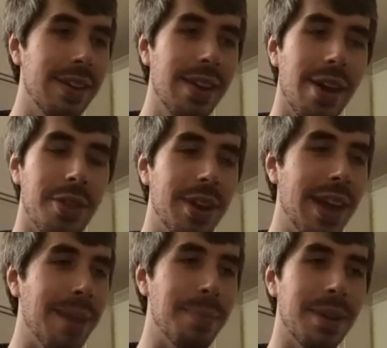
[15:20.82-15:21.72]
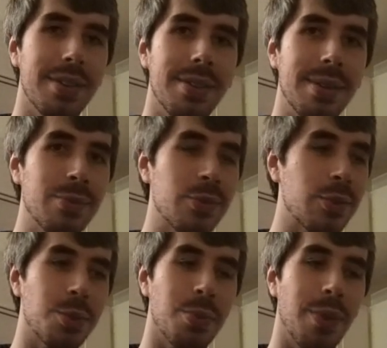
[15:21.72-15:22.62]
Nothing happened. It was just
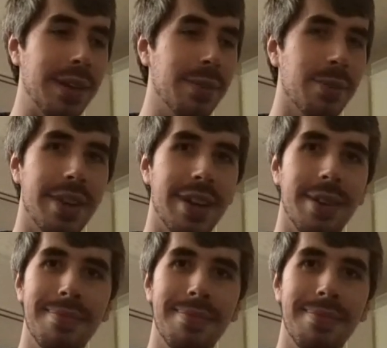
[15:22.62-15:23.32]
a regular day.